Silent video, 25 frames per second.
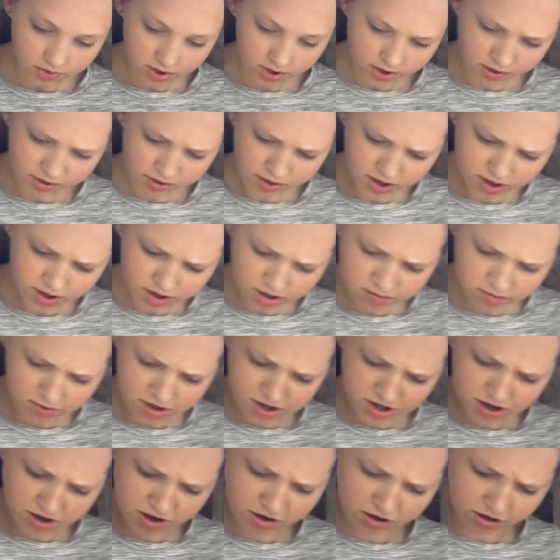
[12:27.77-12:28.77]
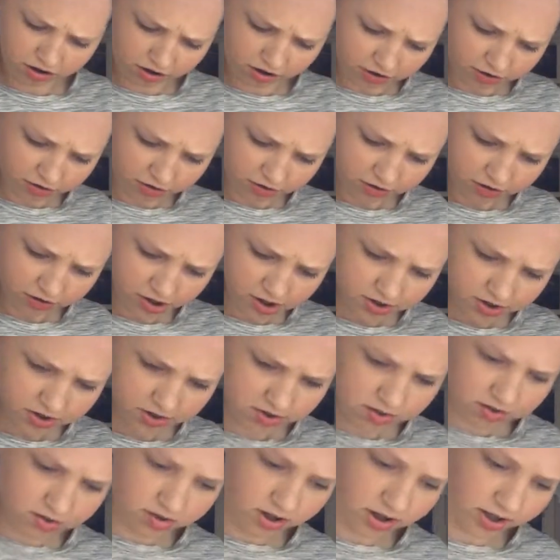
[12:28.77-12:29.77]
Is that going to be enough? That
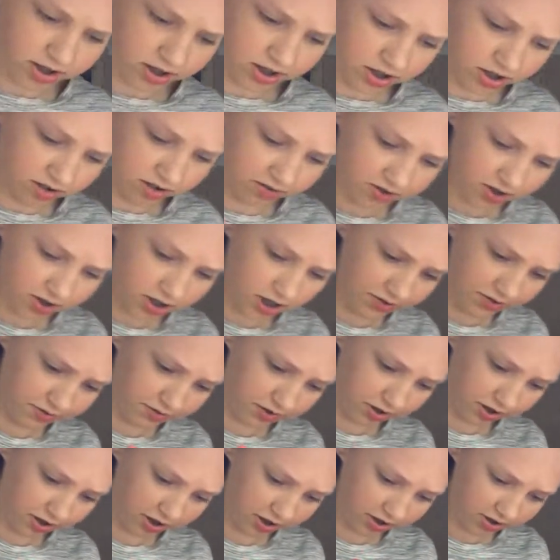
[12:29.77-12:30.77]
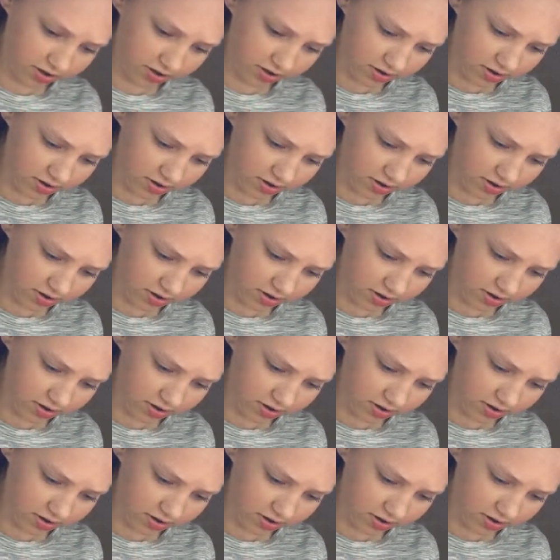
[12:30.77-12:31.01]
doesn't look like enough to cover it.